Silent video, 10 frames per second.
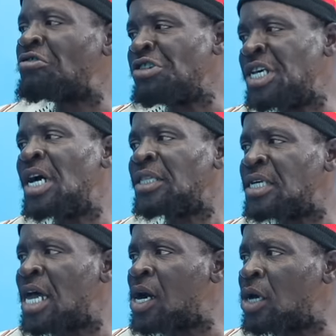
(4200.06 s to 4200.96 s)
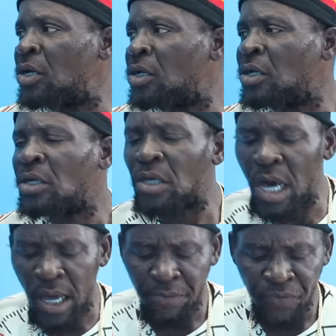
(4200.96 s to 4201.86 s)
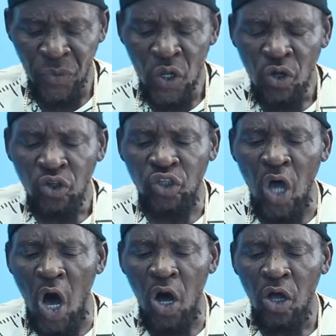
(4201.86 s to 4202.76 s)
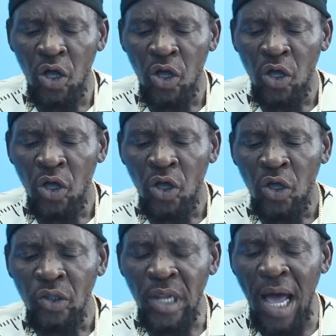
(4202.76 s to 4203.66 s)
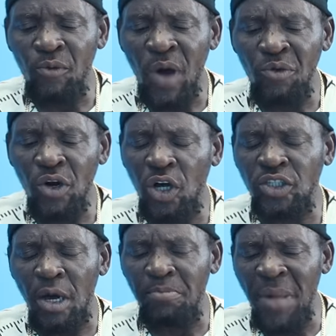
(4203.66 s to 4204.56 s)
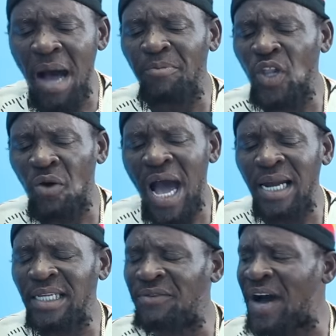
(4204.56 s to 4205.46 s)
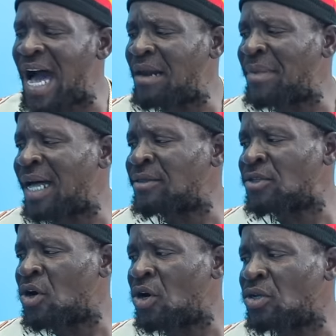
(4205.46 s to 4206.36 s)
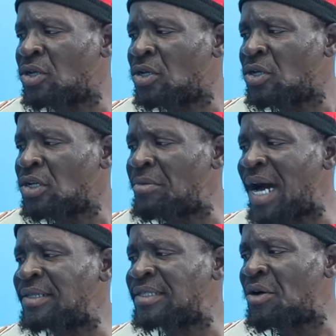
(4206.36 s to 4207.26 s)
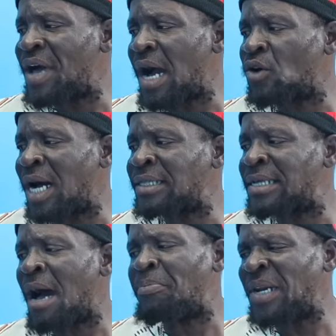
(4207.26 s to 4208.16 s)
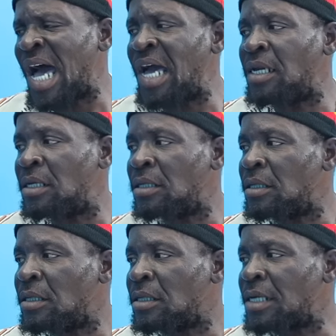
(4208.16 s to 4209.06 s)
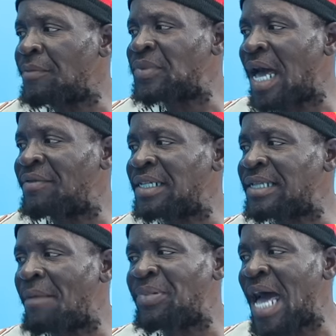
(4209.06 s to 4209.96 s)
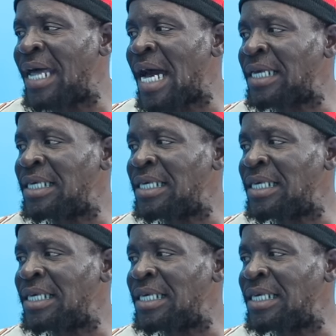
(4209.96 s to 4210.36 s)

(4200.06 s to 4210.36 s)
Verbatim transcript: create, you know? Yeah. So, that when we go to BAM now I leave Allman Town, the man say we are go a top line. Them time the top line I